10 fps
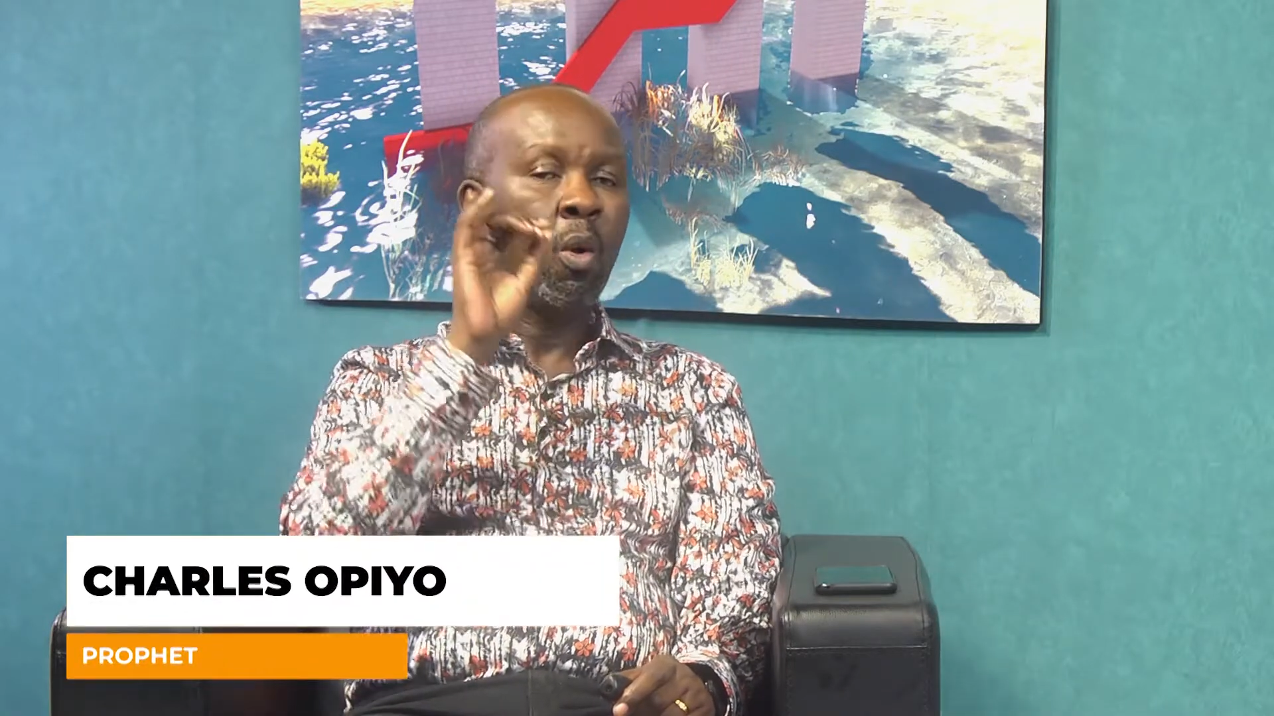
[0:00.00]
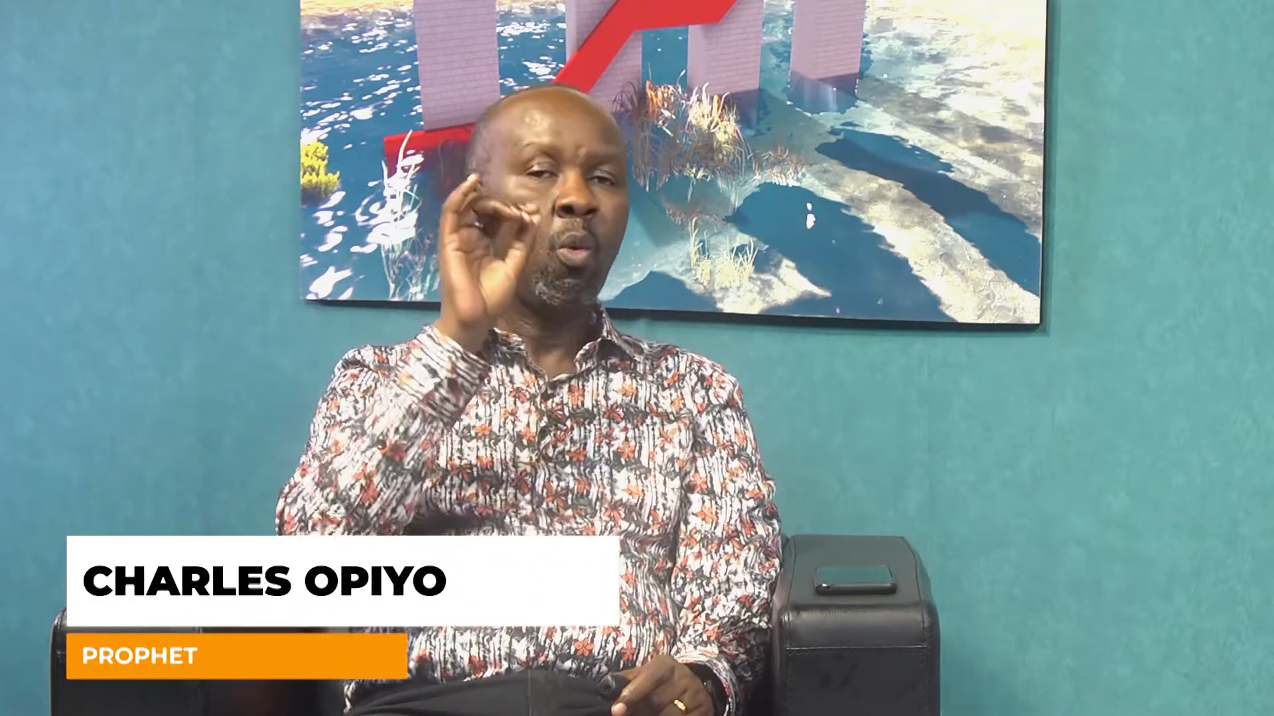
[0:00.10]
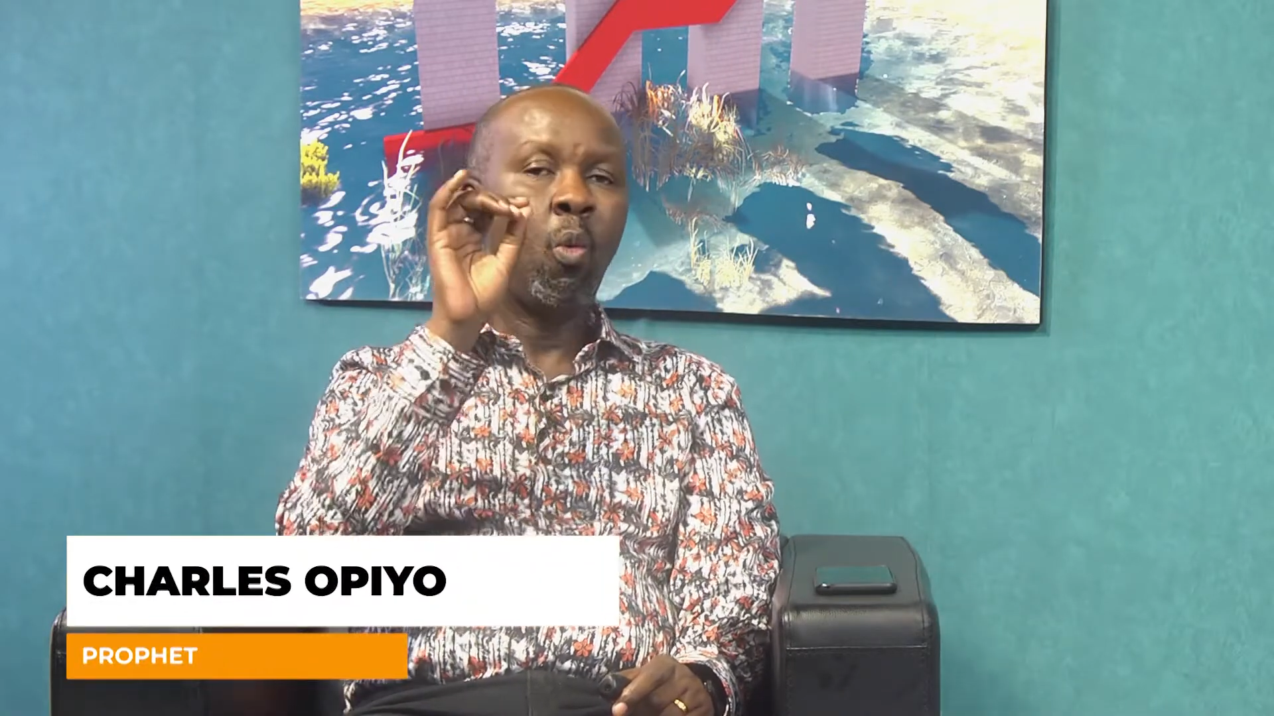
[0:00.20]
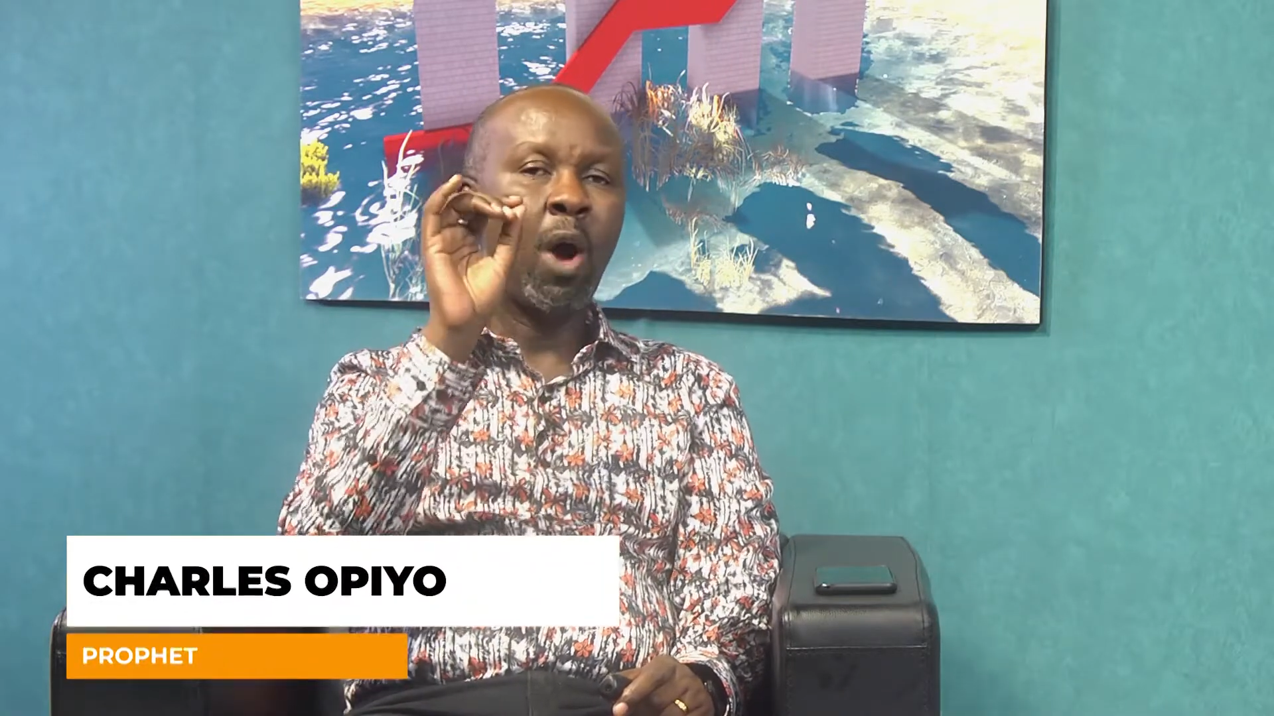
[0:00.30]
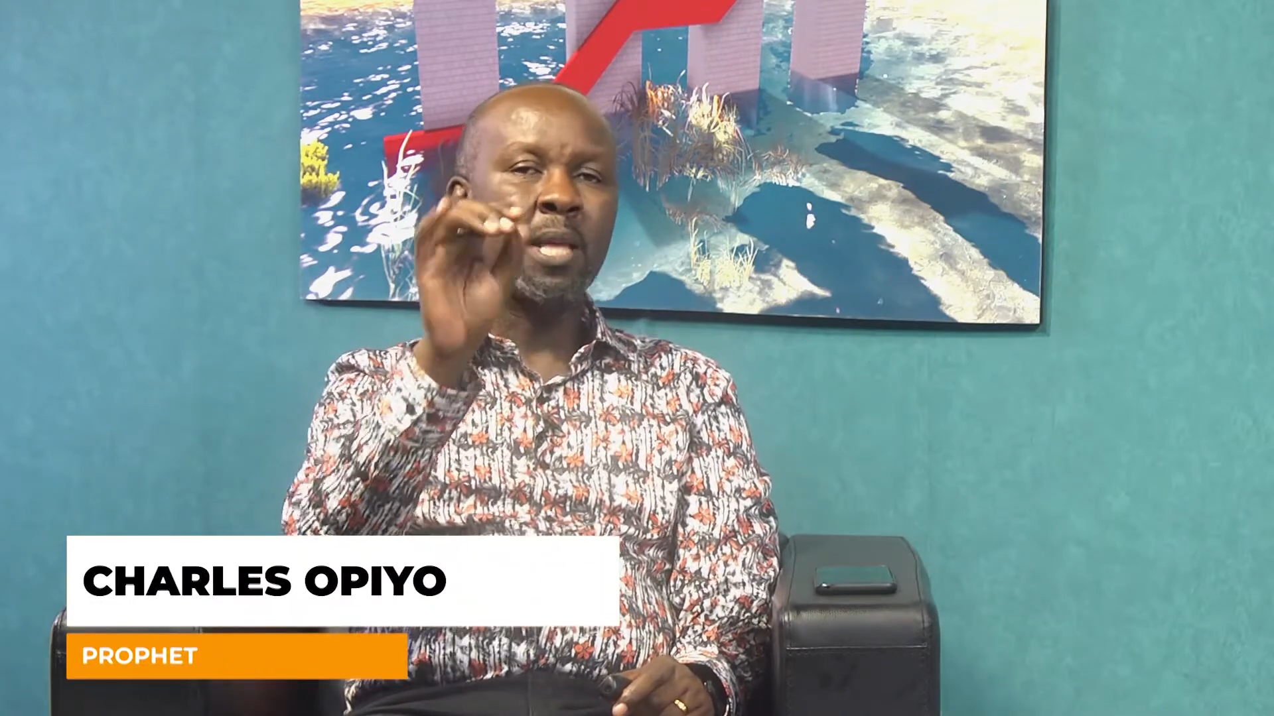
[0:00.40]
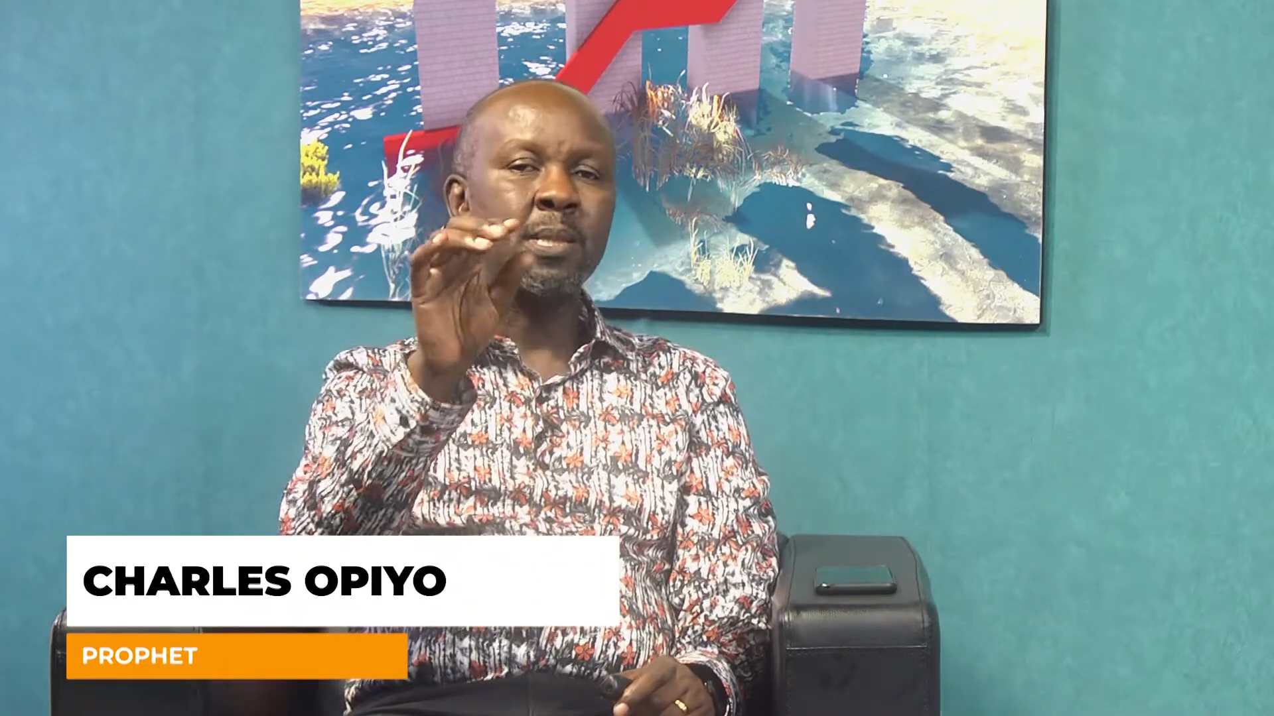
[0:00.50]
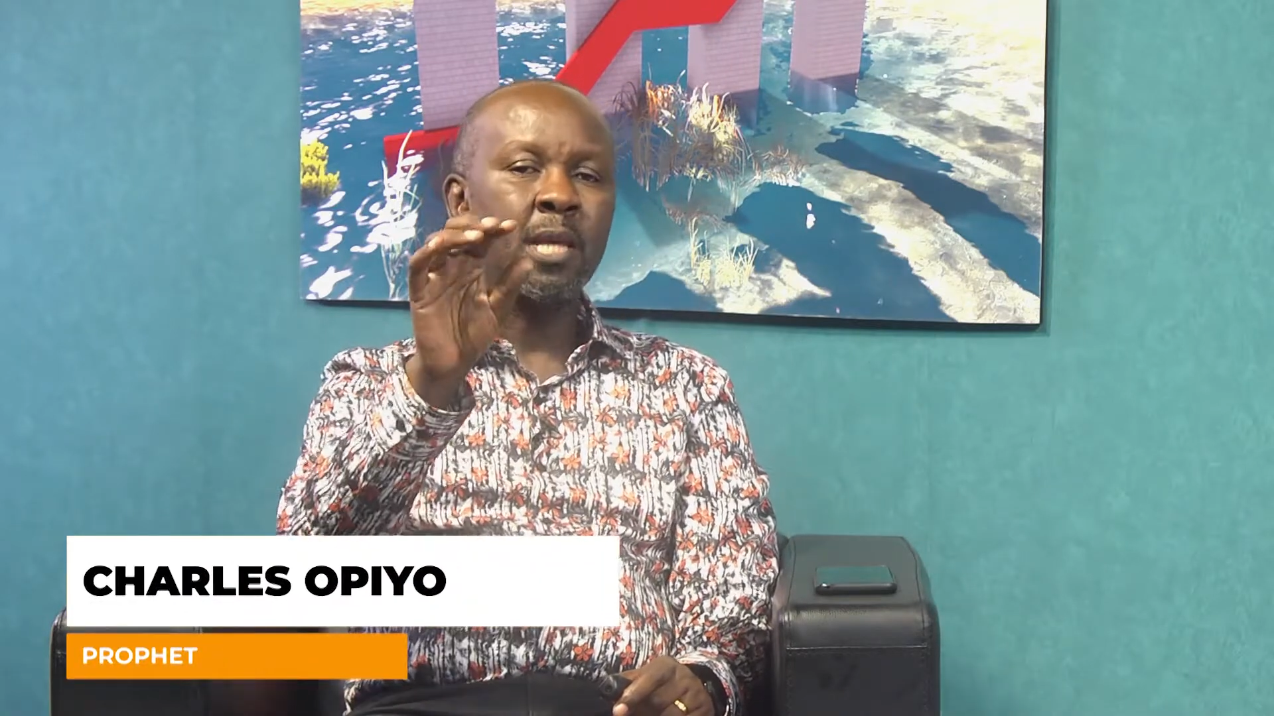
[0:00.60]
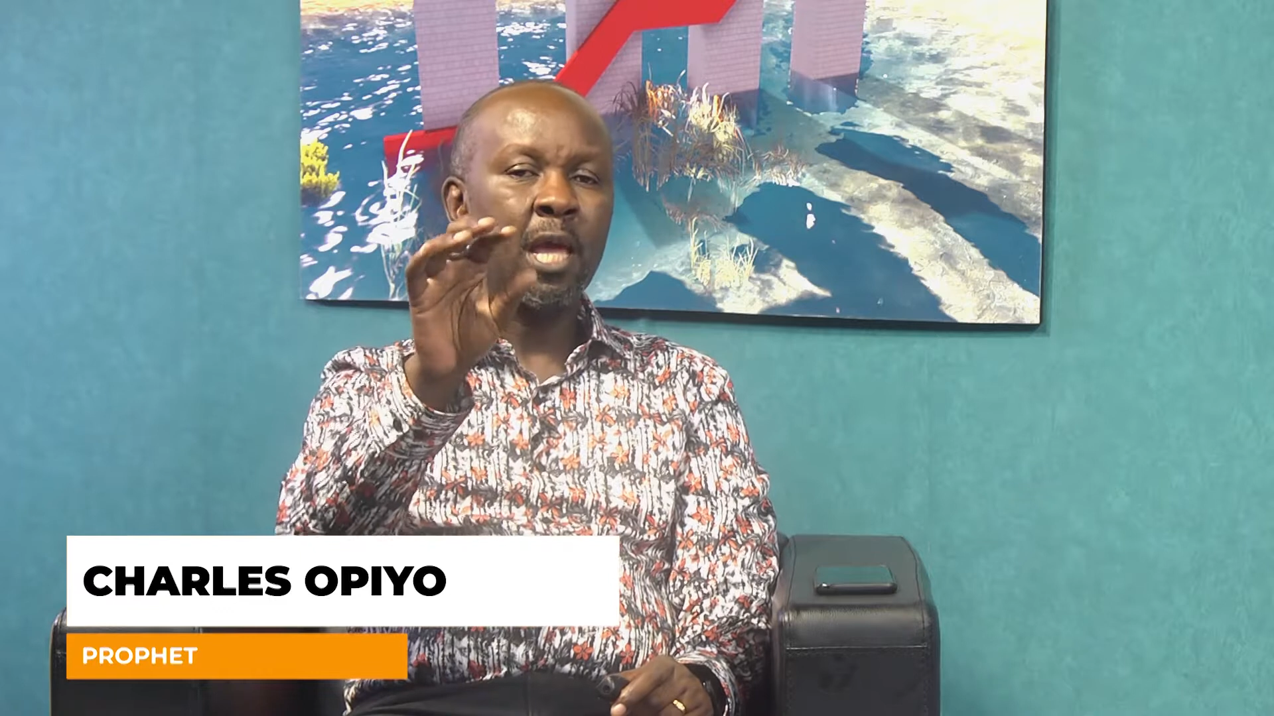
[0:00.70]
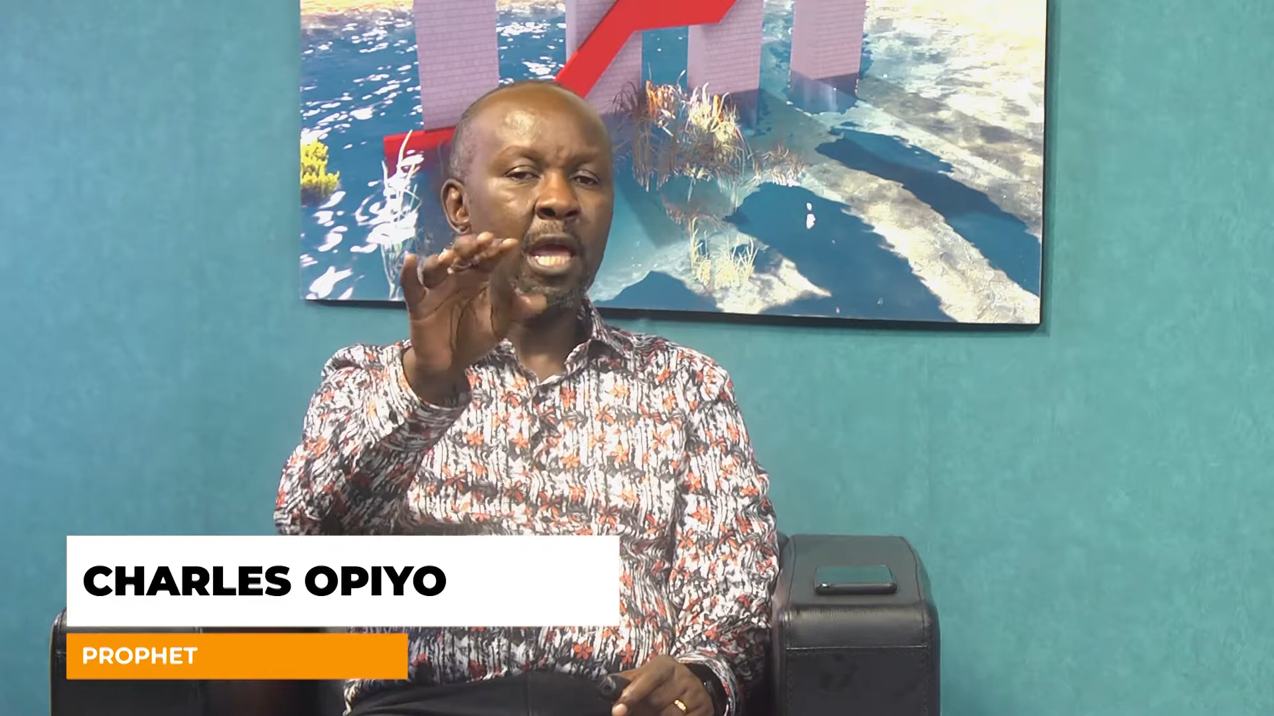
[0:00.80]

once